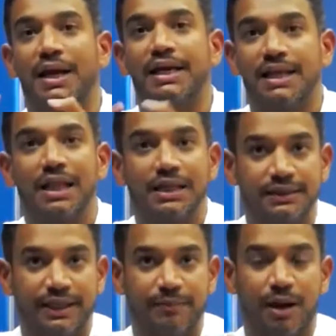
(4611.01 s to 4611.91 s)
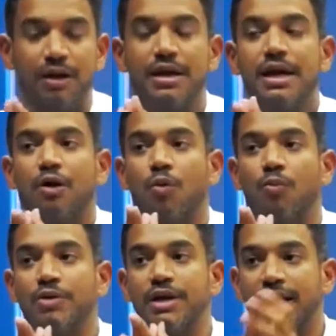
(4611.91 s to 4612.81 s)
facing these big
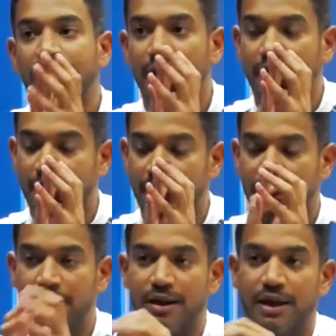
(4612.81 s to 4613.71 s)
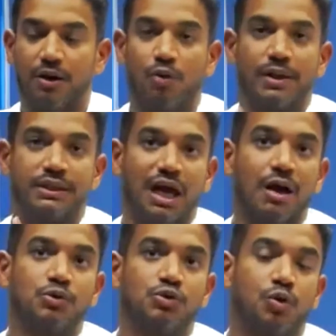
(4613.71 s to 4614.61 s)
pharmaceutical companies.
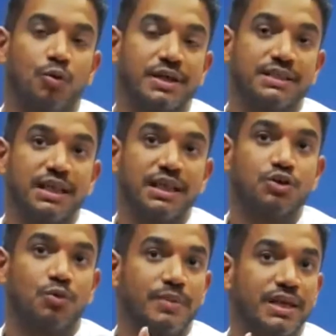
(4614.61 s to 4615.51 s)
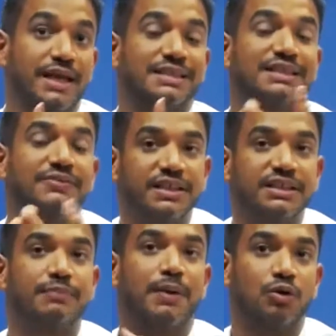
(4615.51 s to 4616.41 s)
As we were stating,
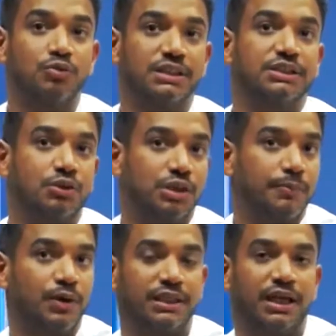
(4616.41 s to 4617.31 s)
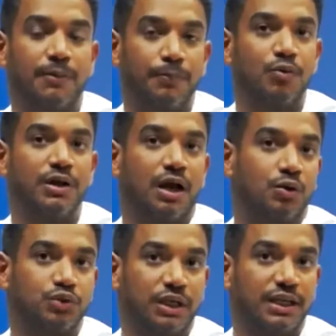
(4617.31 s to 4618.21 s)
it is very
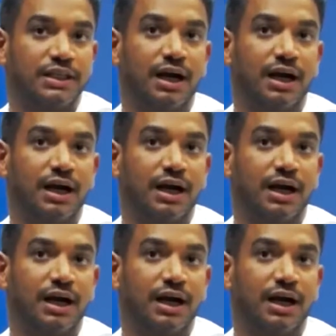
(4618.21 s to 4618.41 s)
difficult.